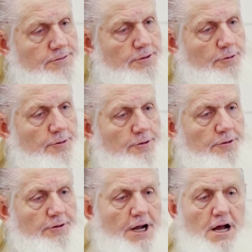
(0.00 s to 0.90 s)
So
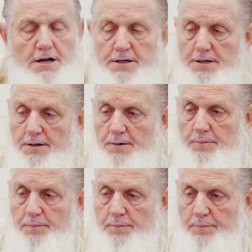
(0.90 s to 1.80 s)
you're not
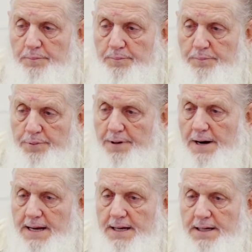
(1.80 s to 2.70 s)

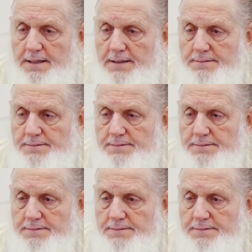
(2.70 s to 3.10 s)
praying.